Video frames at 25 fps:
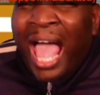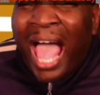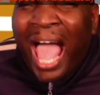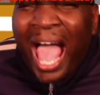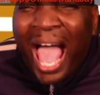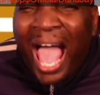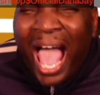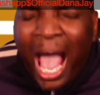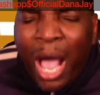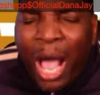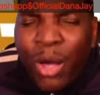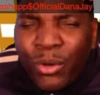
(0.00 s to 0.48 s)

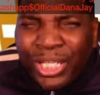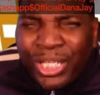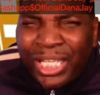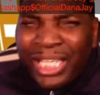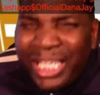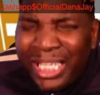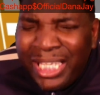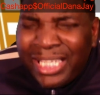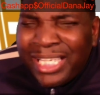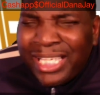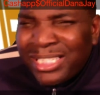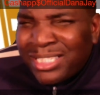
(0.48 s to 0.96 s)
how can
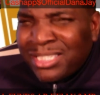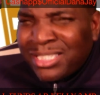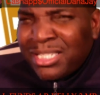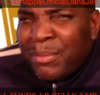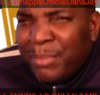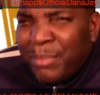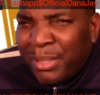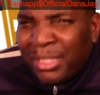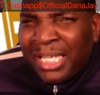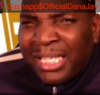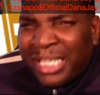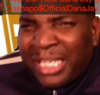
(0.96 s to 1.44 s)
he get
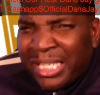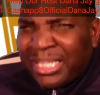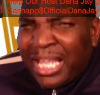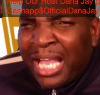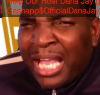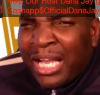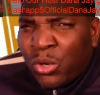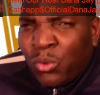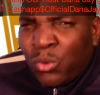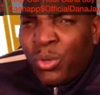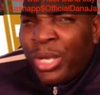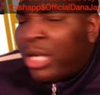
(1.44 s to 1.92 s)
stimulated
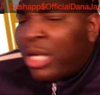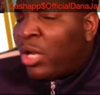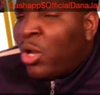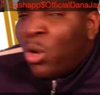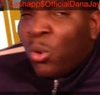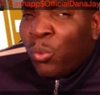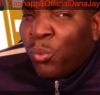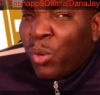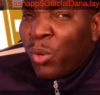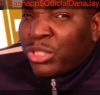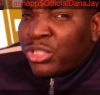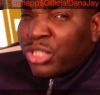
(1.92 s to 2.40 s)
that quick
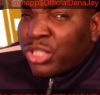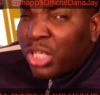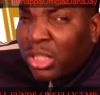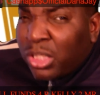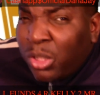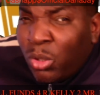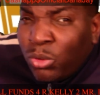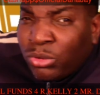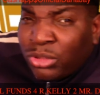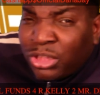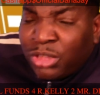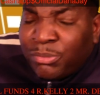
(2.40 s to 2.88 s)
once your
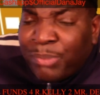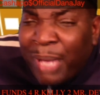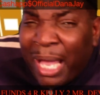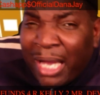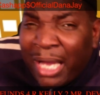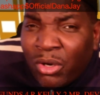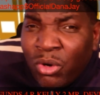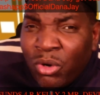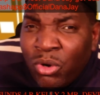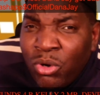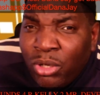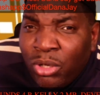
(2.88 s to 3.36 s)
clothes is
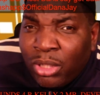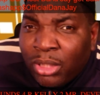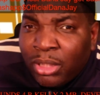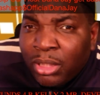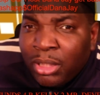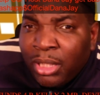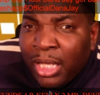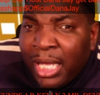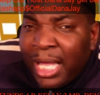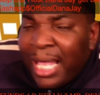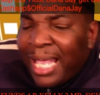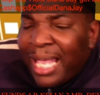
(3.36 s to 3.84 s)
back on?
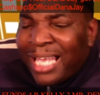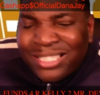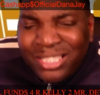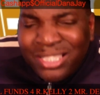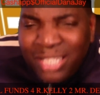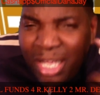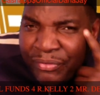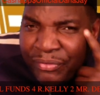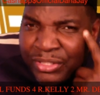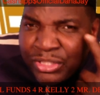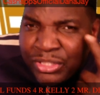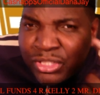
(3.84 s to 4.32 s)
It's
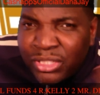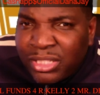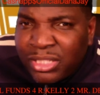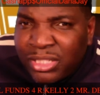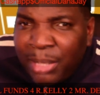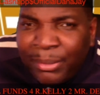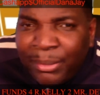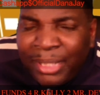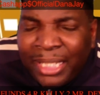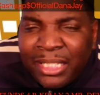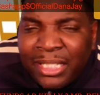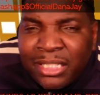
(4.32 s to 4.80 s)
nothing to
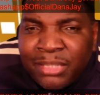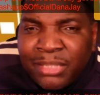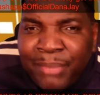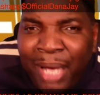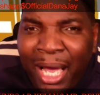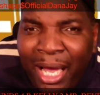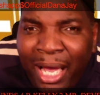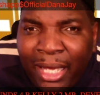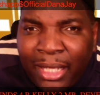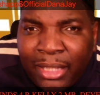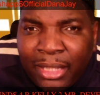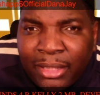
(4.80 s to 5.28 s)
stimulate his
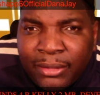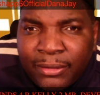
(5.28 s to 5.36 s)
mind.